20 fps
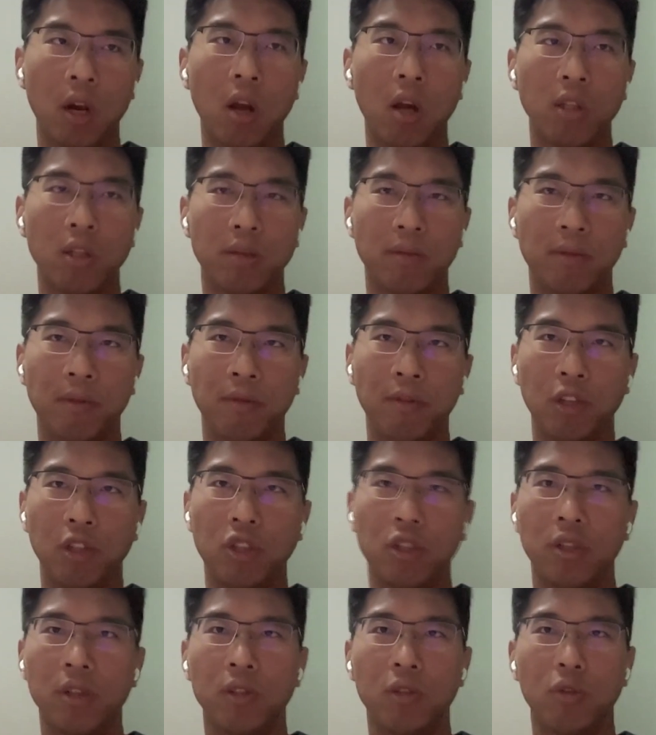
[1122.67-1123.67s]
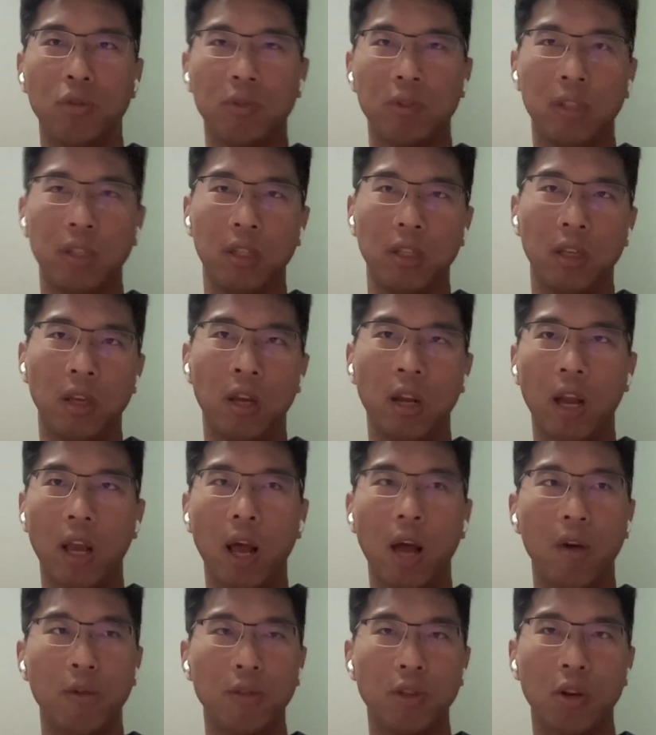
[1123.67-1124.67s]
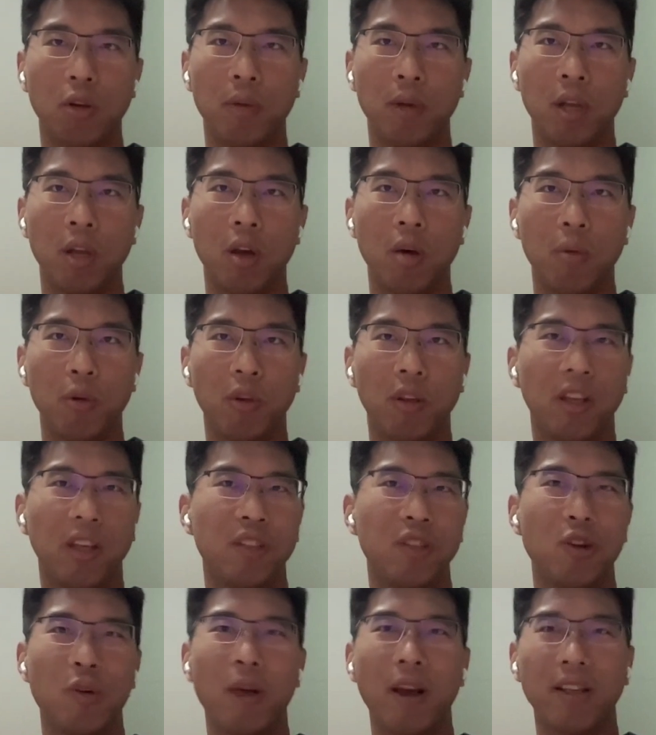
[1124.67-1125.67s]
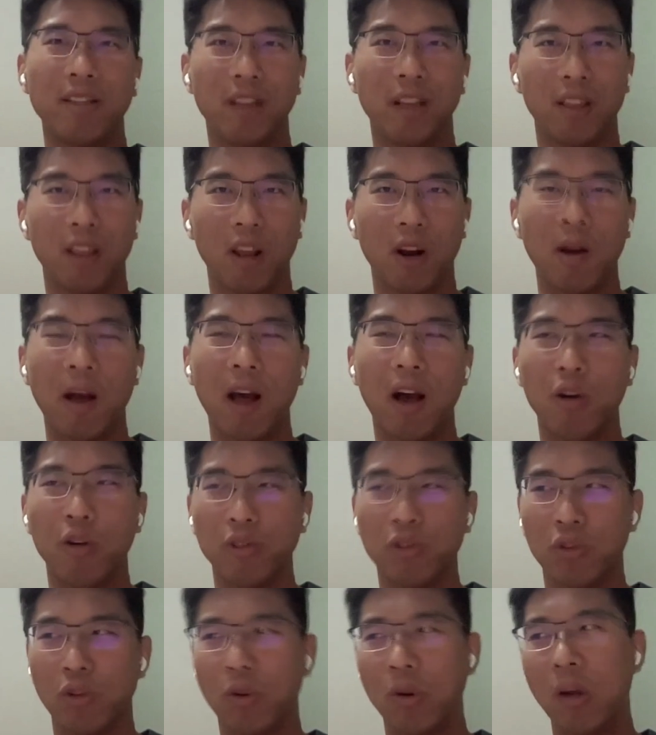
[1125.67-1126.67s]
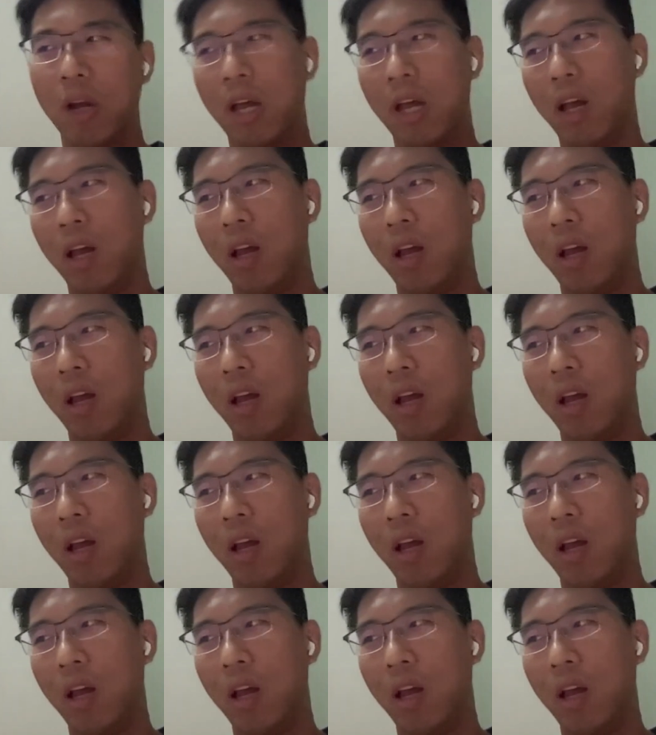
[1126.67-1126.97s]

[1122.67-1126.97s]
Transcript: a lot of the features to the ClickHouse open community. So I think there are also